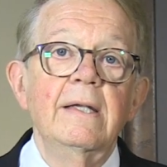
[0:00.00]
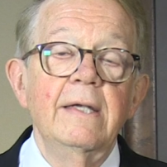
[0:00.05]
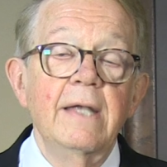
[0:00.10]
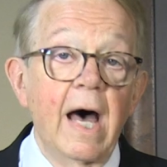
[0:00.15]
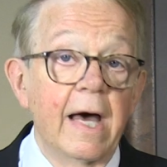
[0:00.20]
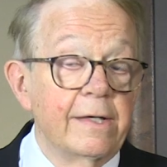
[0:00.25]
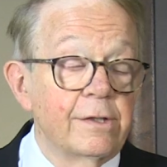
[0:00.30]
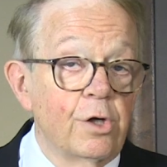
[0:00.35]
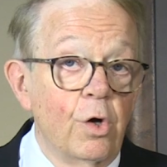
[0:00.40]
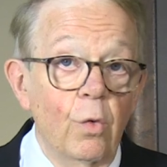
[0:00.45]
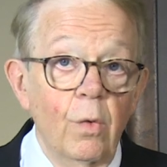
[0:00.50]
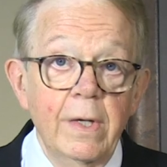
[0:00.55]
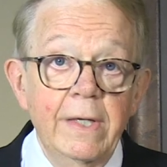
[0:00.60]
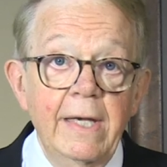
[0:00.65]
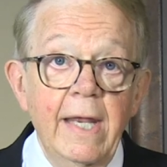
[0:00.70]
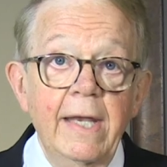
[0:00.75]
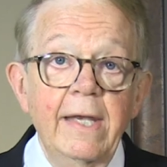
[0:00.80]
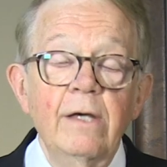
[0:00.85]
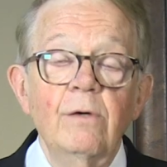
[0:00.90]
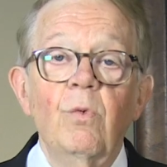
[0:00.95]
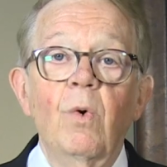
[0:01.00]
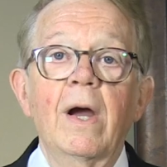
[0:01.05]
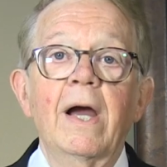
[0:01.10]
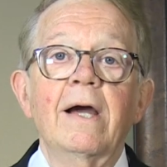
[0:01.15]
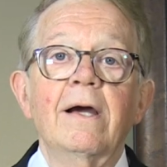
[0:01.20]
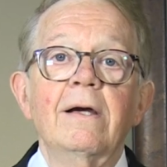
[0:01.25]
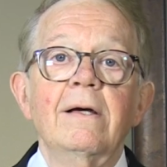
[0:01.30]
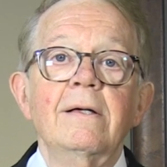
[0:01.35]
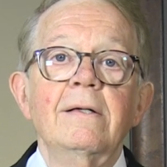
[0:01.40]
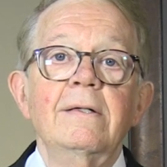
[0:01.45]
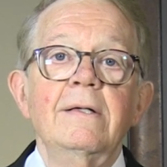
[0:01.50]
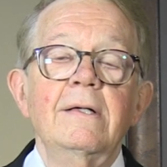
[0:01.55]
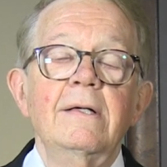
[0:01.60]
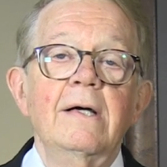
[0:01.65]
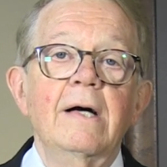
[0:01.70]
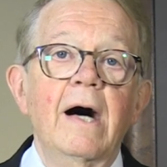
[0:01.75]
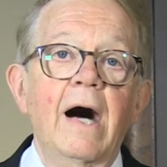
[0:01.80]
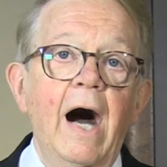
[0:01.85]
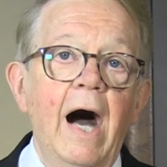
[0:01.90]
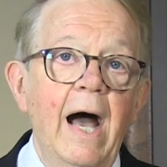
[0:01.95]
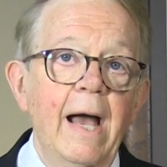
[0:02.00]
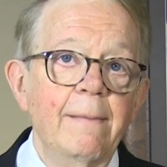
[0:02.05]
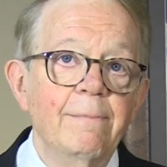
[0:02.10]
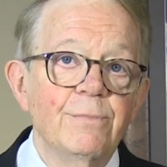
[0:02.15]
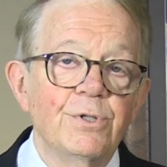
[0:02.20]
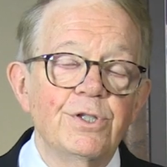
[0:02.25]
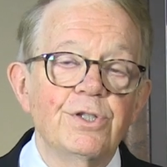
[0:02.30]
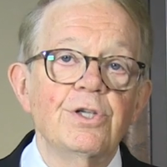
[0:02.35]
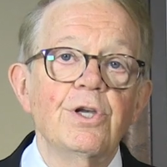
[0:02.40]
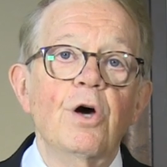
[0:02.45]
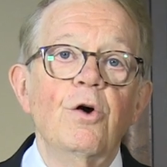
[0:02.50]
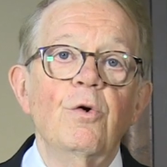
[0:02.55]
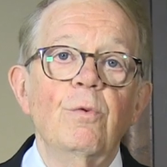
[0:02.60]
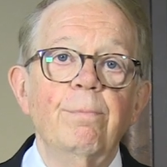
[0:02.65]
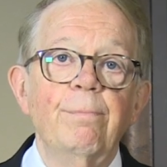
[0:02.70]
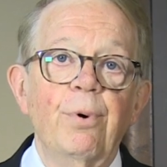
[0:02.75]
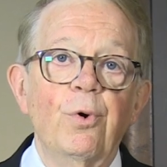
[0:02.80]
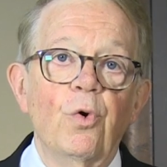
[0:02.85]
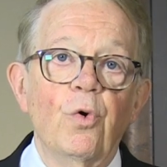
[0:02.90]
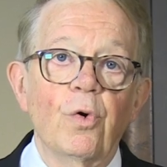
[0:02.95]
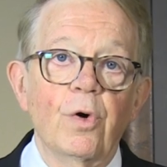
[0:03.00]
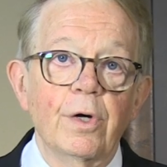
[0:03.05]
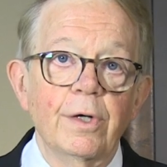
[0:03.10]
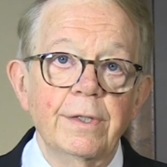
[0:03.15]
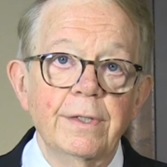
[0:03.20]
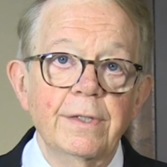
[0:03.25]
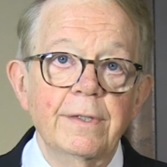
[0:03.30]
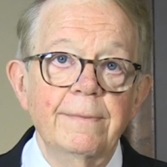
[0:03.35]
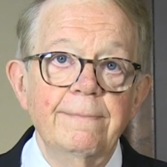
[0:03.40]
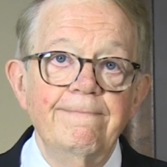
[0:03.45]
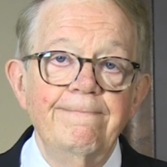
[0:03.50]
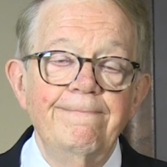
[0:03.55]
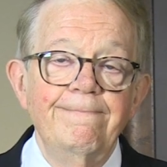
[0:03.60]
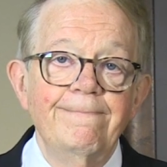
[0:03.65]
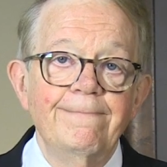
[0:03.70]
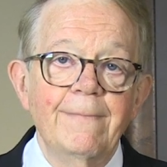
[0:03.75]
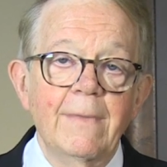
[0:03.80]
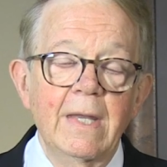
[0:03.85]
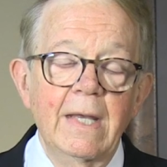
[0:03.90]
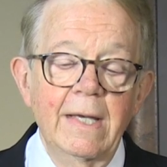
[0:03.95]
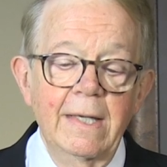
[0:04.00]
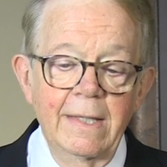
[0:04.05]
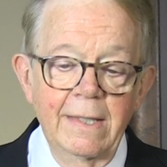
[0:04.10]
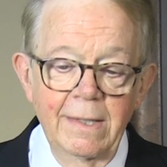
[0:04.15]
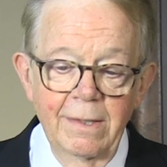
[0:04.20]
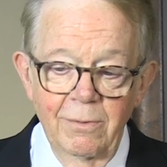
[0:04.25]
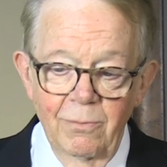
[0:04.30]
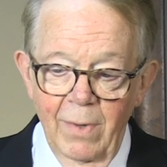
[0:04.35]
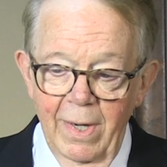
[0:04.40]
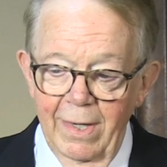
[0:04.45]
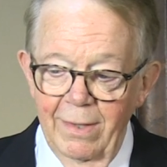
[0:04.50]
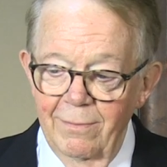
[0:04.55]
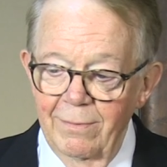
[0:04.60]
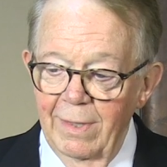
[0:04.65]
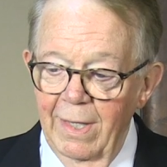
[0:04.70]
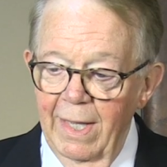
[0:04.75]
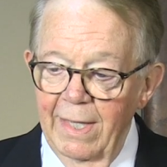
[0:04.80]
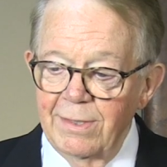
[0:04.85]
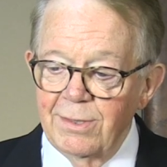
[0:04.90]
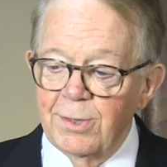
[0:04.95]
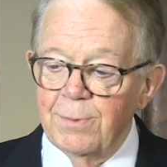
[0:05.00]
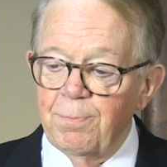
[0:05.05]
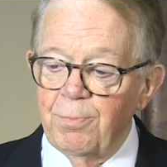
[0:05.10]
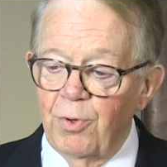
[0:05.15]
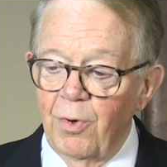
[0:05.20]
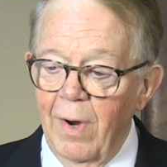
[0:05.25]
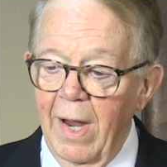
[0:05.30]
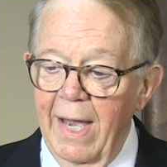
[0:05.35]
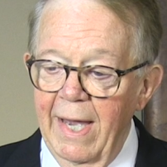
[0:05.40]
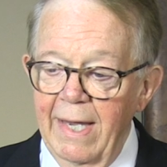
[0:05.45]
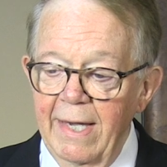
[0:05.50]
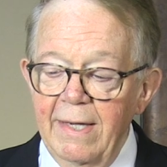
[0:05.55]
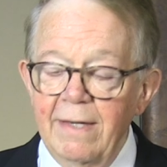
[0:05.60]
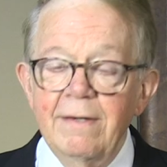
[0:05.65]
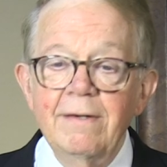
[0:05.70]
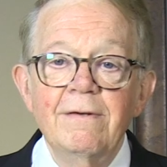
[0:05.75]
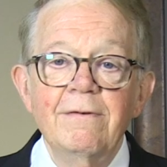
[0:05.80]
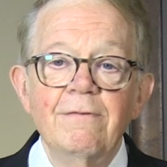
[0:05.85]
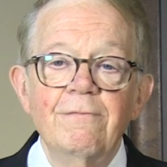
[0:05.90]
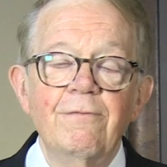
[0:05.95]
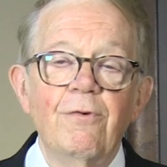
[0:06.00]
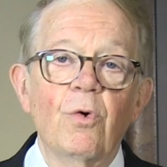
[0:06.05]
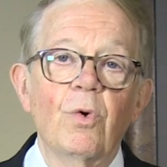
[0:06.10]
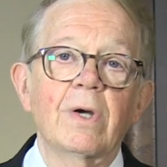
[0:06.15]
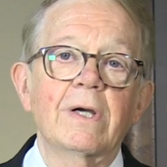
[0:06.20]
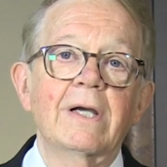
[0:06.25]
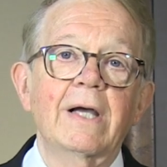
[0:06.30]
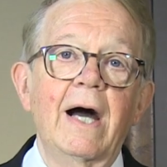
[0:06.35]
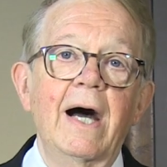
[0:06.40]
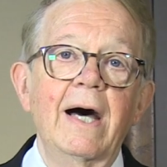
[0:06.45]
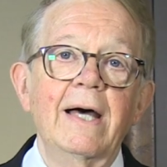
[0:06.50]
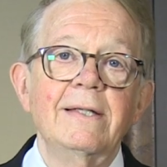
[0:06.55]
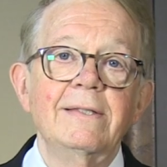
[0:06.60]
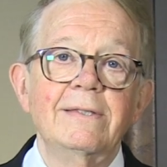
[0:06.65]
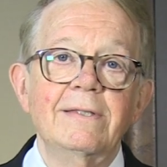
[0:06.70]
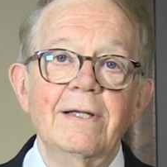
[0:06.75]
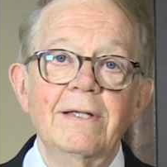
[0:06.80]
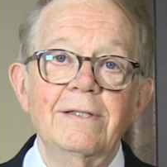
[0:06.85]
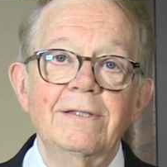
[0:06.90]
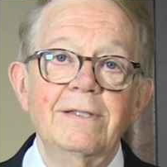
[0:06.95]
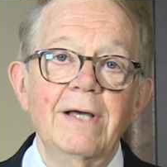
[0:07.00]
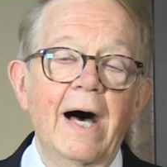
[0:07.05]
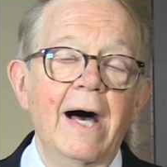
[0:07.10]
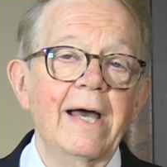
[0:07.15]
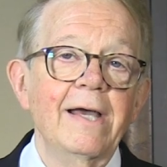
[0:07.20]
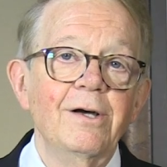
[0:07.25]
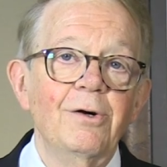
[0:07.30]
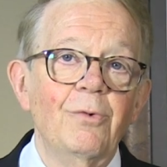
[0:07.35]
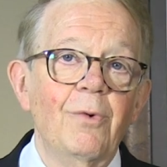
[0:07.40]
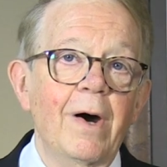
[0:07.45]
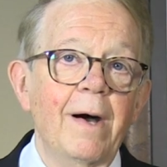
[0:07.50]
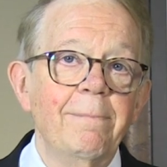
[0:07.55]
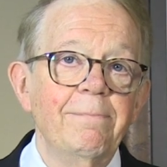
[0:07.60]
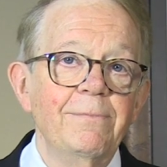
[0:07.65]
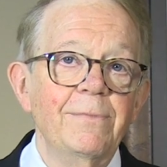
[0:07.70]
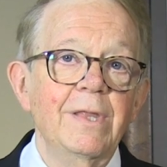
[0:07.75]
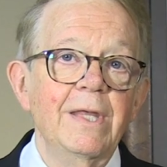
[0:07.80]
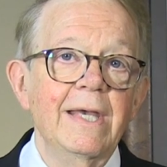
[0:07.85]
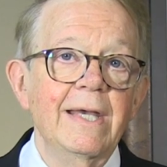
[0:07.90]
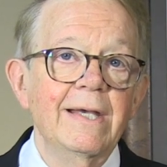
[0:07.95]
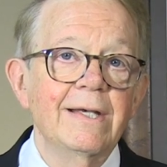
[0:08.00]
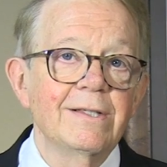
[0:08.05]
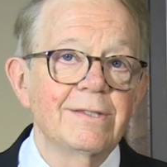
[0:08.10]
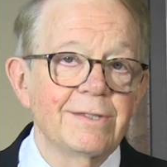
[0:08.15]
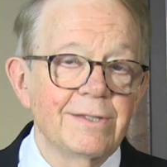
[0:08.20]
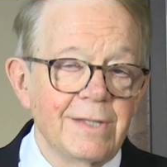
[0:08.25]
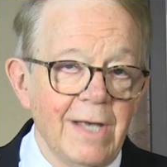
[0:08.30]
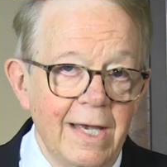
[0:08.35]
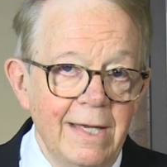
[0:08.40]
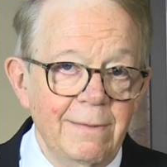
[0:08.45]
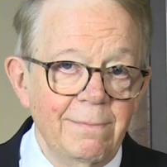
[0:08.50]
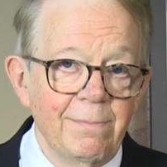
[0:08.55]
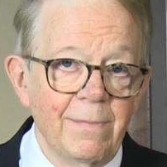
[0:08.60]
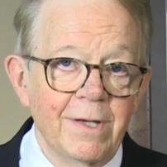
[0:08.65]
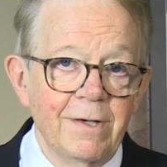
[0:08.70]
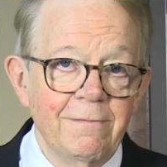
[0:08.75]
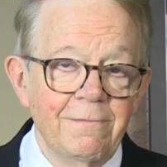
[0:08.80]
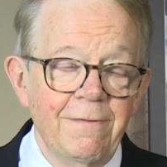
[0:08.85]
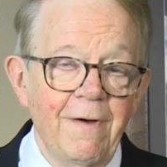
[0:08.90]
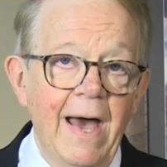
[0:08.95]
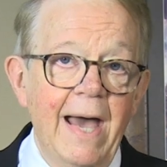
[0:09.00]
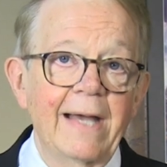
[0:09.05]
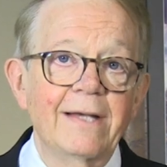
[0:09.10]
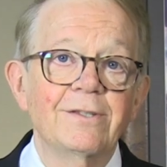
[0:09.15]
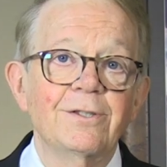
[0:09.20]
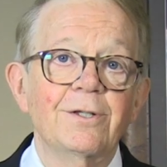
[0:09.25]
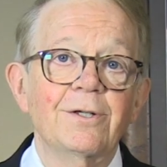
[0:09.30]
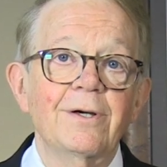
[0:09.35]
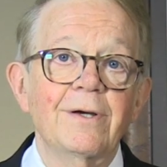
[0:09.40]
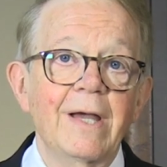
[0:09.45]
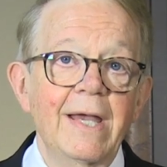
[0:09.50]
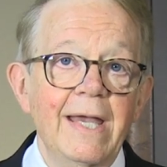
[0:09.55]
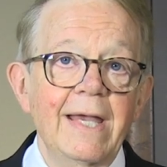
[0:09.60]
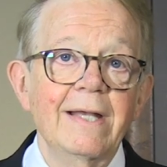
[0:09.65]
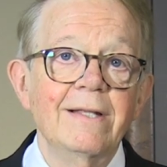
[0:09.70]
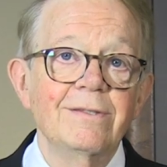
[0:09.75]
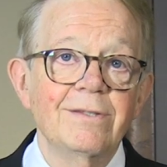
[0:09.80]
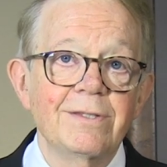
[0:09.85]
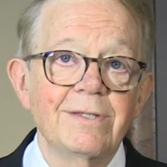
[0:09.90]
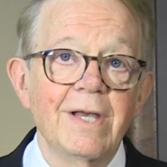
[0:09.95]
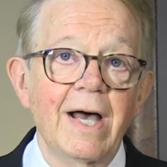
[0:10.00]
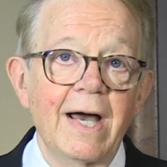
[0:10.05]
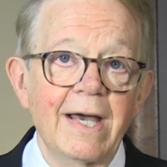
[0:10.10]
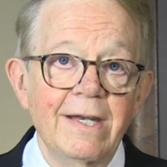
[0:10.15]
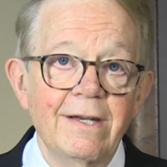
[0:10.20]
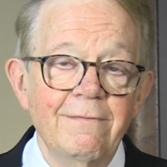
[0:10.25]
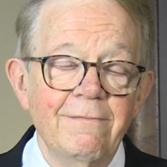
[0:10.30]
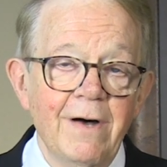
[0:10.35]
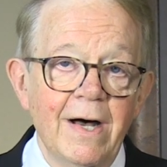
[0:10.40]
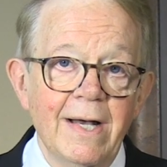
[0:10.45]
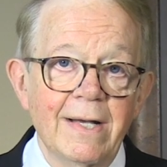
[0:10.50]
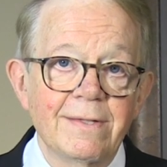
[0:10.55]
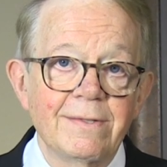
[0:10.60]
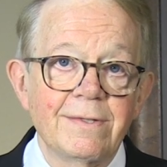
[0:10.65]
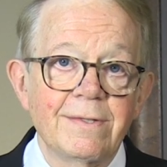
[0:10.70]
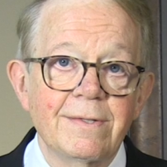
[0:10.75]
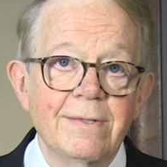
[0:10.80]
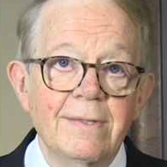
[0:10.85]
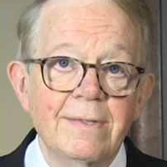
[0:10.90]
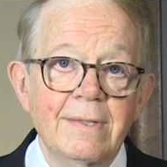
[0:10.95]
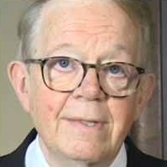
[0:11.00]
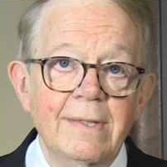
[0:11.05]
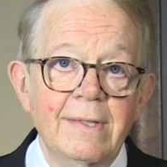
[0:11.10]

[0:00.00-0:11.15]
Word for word: not going anywhere, I'm so bored. Well, let's pray for God to dial up the excitement factor inside of us.